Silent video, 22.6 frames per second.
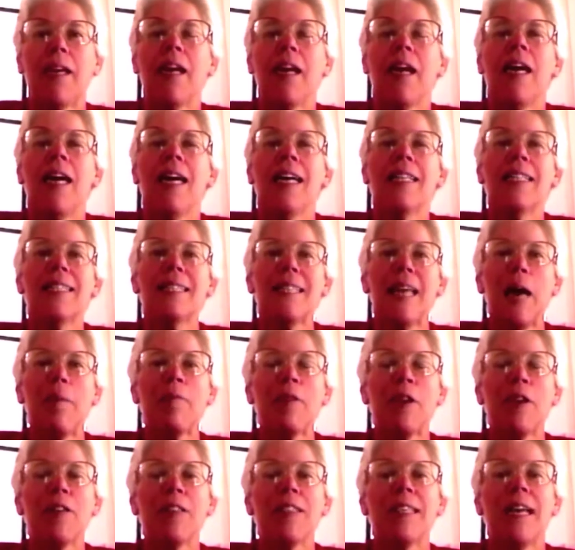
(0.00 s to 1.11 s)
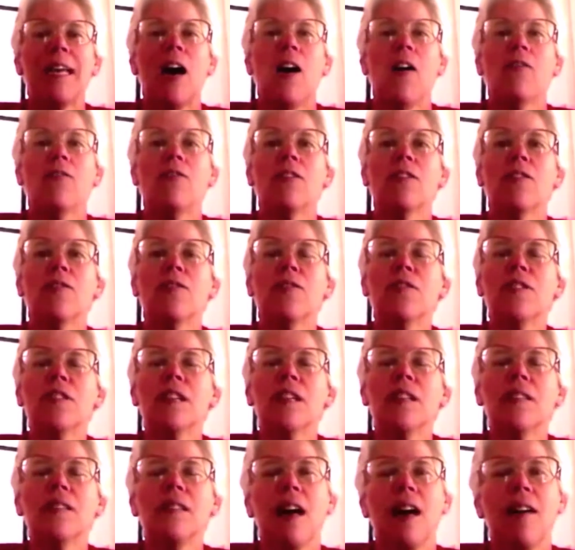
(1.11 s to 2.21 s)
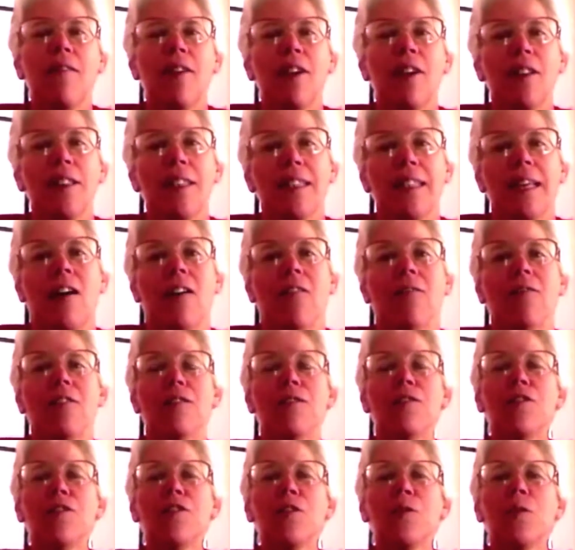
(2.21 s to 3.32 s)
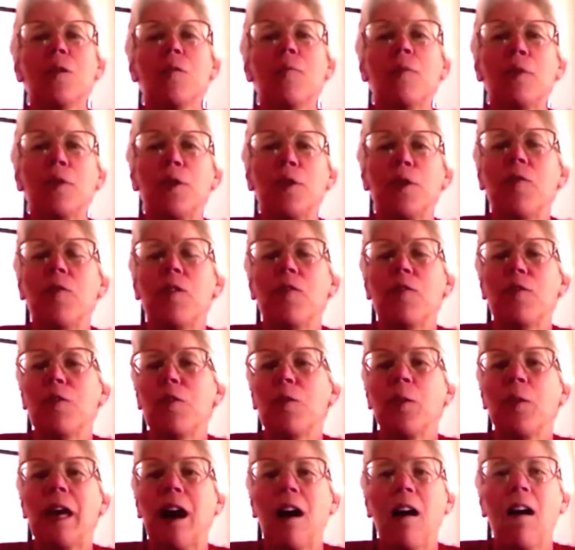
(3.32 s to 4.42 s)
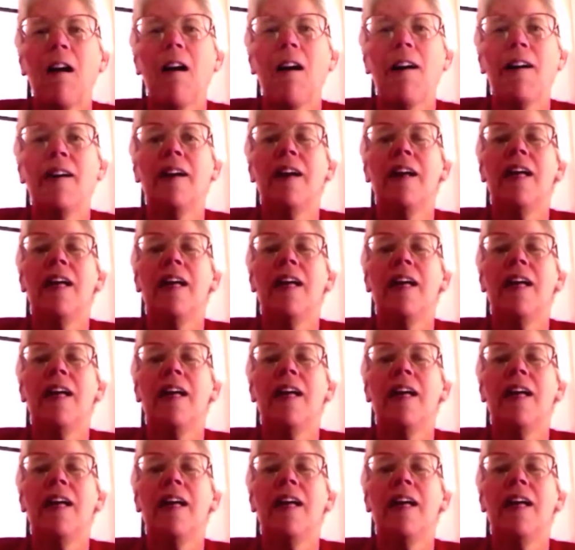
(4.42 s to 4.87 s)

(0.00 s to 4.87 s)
Accept ourselves. Learn to love ourselves. Learn to approve of who we are.